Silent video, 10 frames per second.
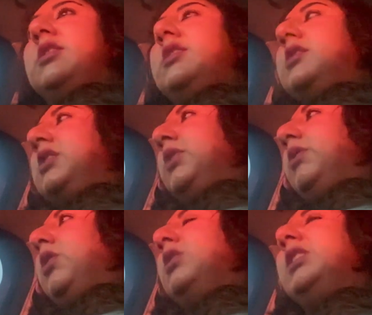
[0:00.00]
so
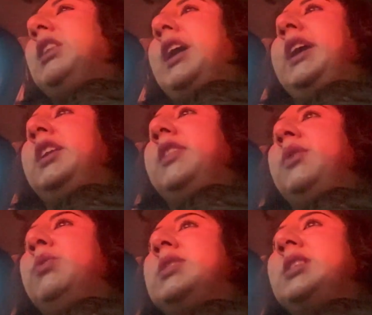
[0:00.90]
along the line, there
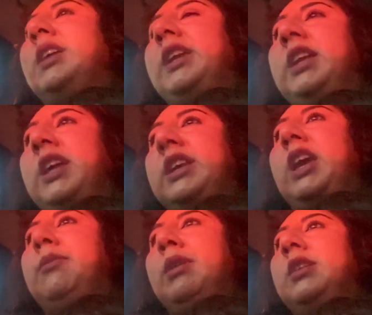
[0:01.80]
was a lady that
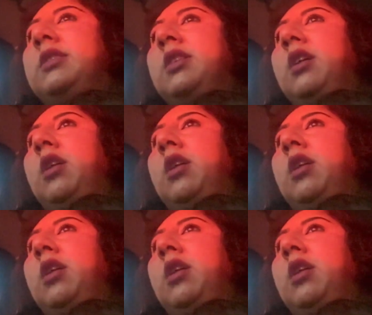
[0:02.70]
came in